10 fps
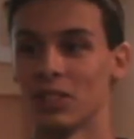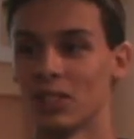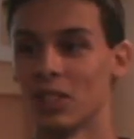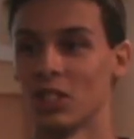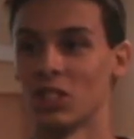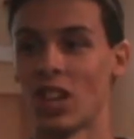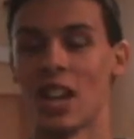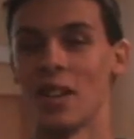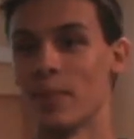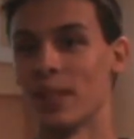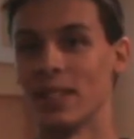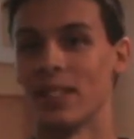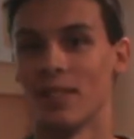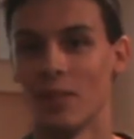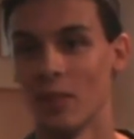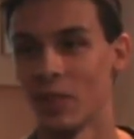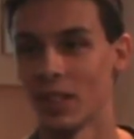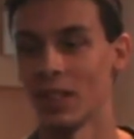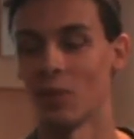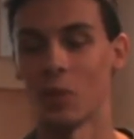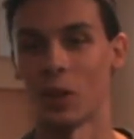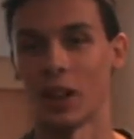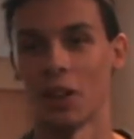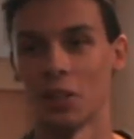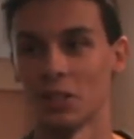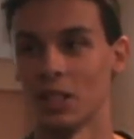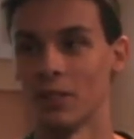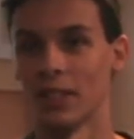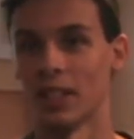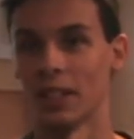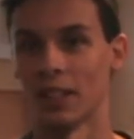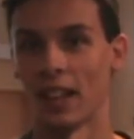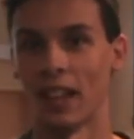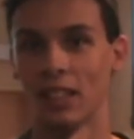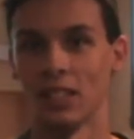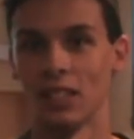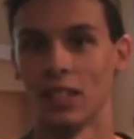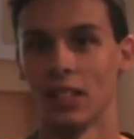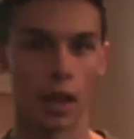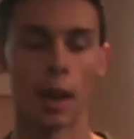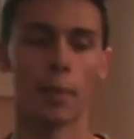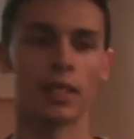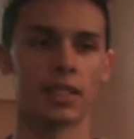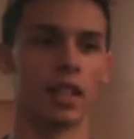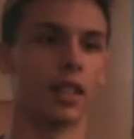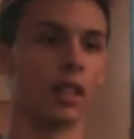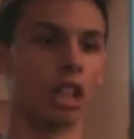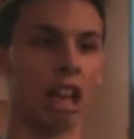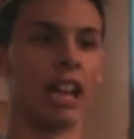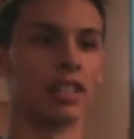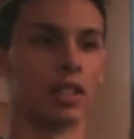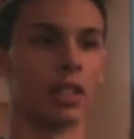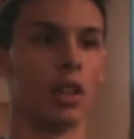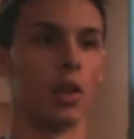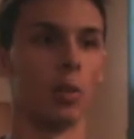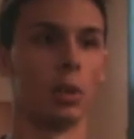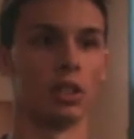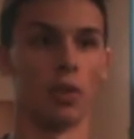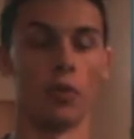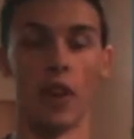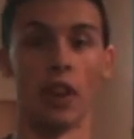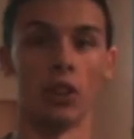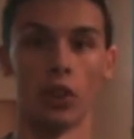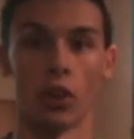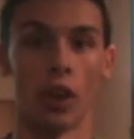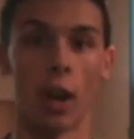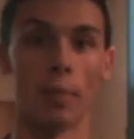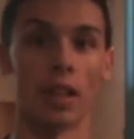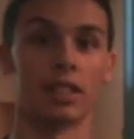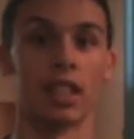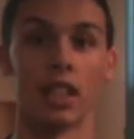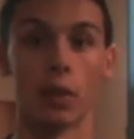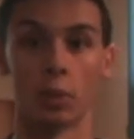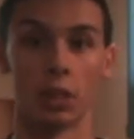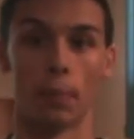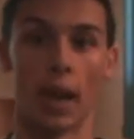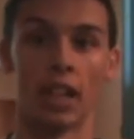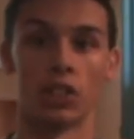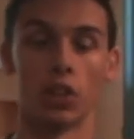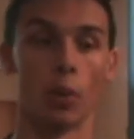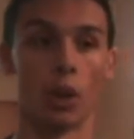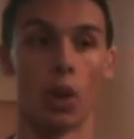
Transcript: It's a shame it really didn't work out on TV like that. I'm not saying class was a failure. I'm not saying it was a bad show at